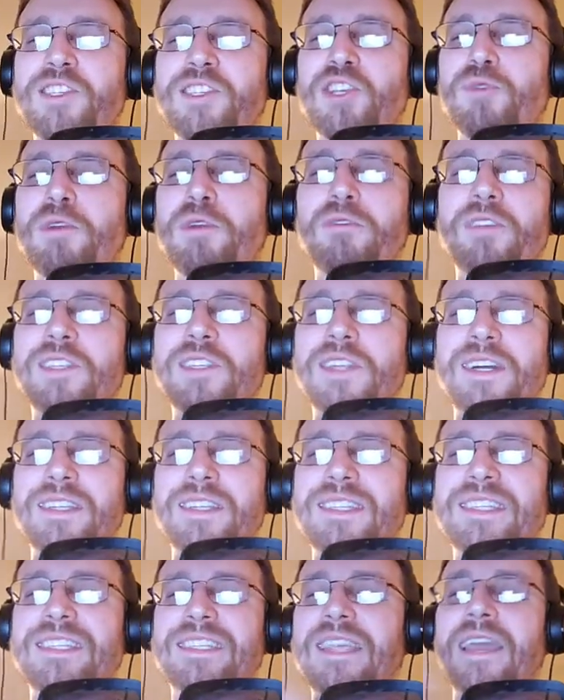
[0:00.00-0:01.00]
Syrio does
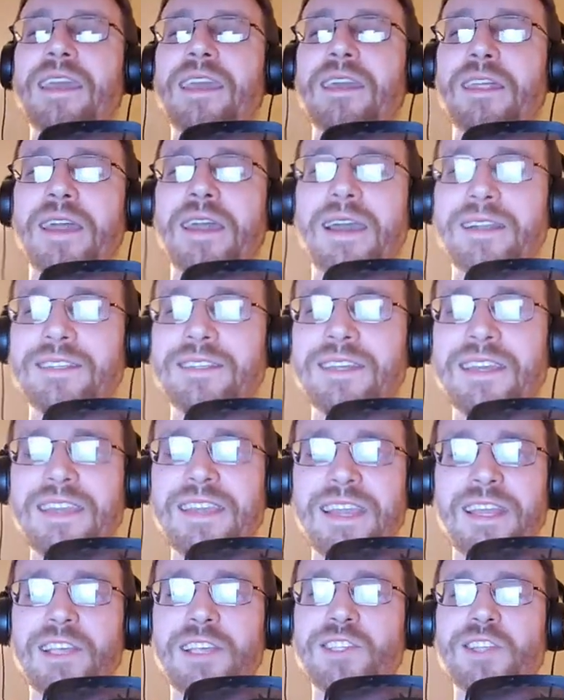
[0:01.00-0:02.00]
not say that.
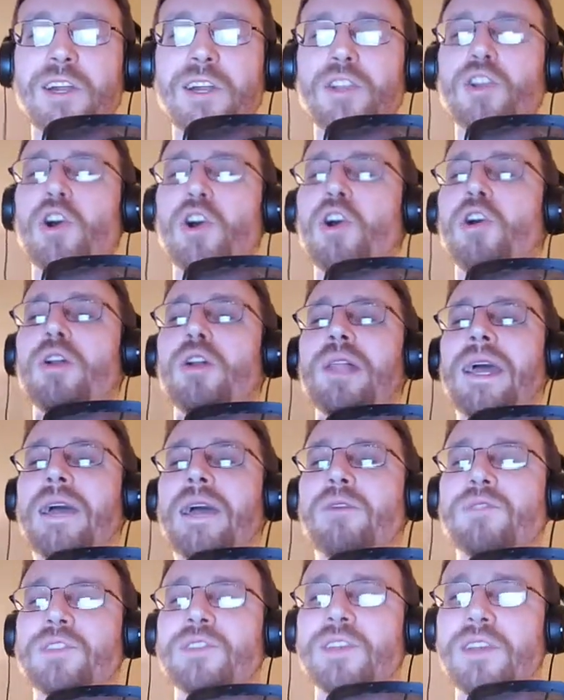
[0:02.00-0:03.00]
He does not call
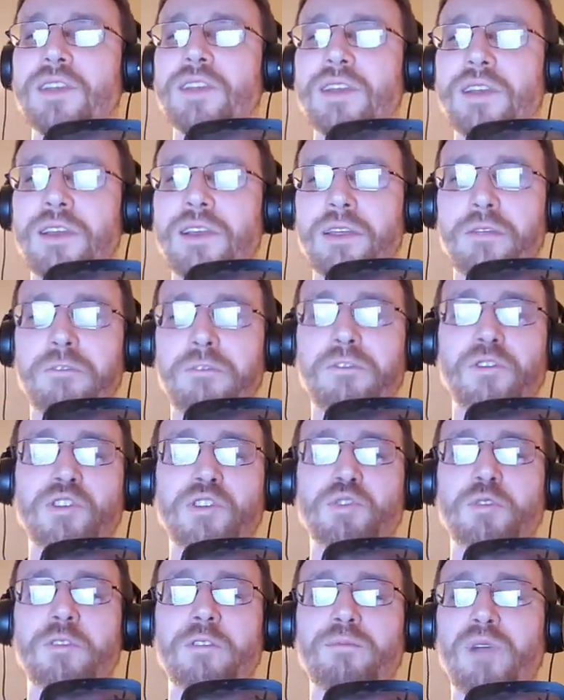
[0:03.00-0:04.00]
out the
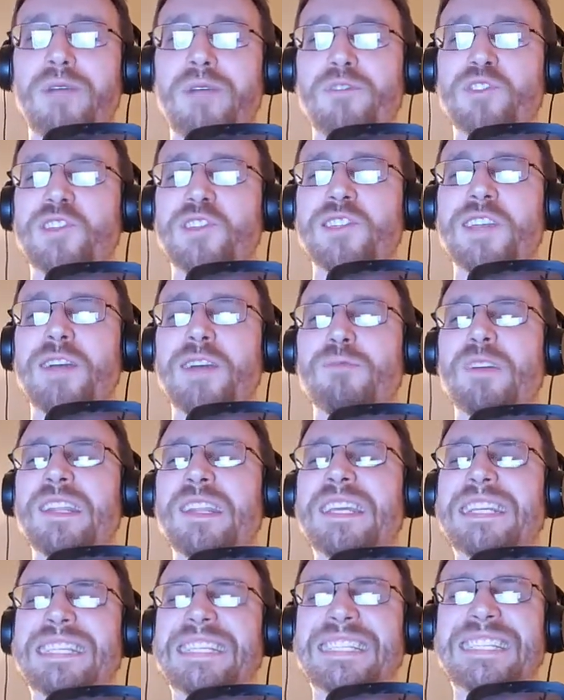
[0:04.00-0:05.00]
first Sword of Bravos does not
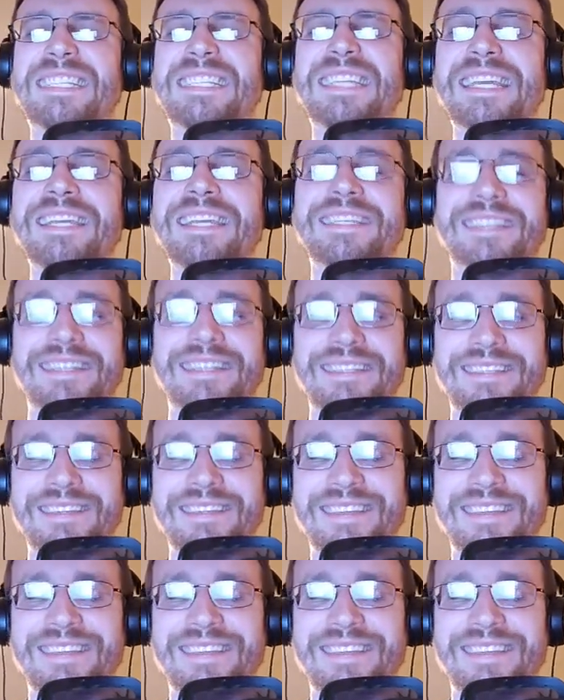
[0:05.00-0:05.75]
run. He sings it.